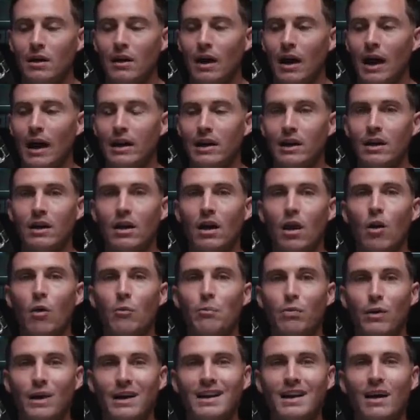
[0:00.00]
I can go
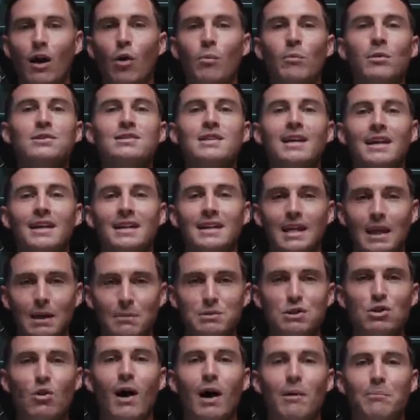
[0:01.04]
pretty almost like a deep
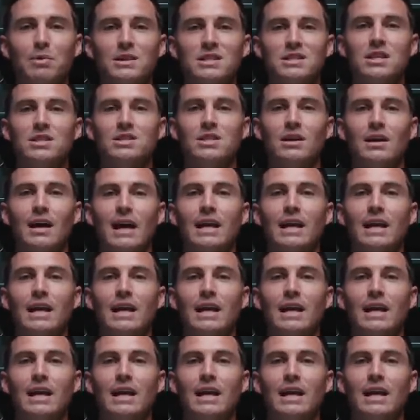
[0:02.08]
squat position.